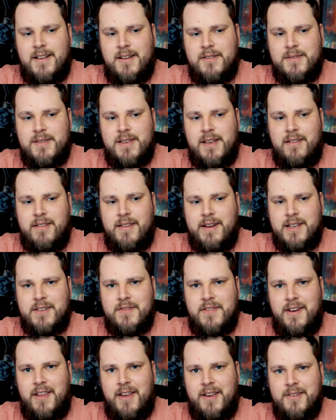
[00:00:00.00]
I'll see you in the next
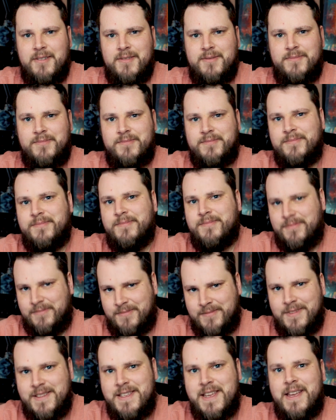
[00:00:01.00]
video.
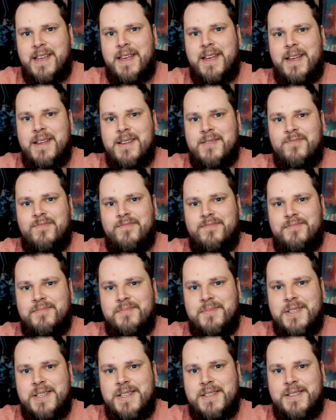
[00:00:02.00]
Take care.
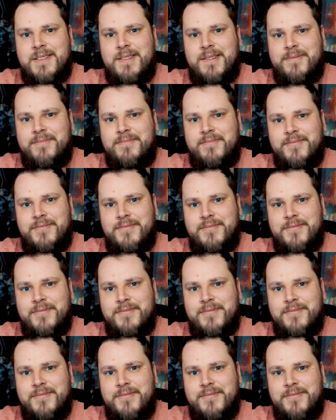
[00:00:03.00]
Cheers.